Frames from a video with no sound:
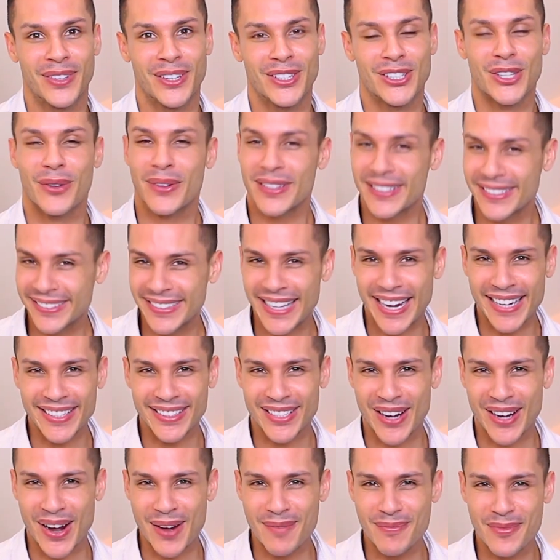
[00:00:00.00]
So until
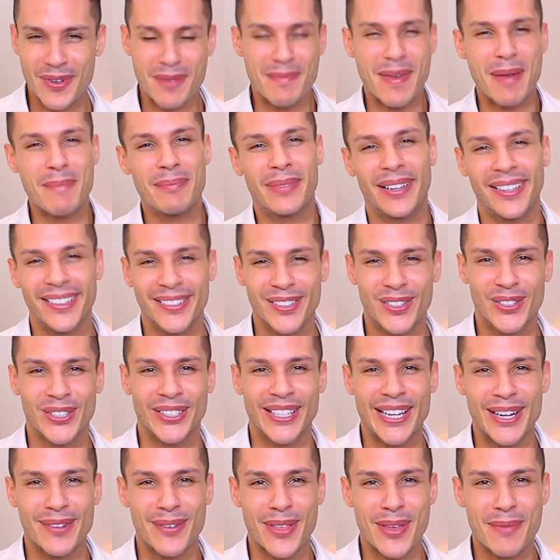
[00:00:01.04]
next time, remember to
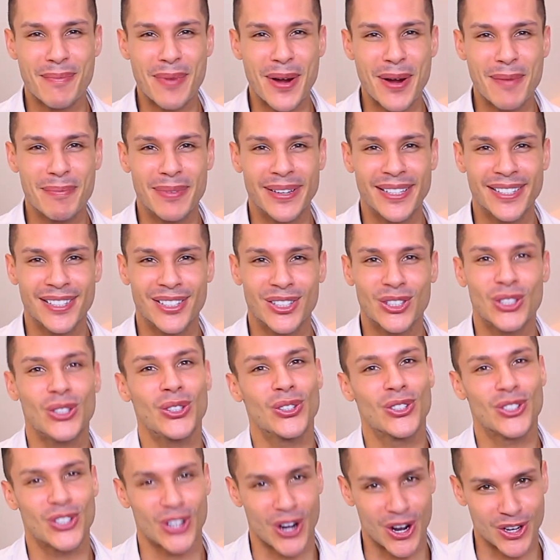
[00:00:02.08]
lead with a purpose
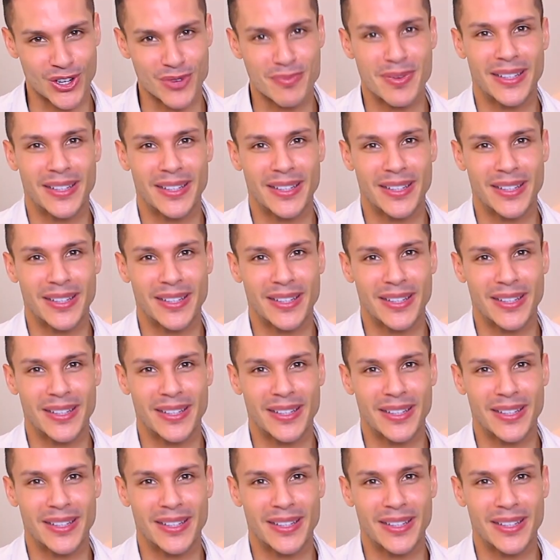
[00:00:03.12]
to charge your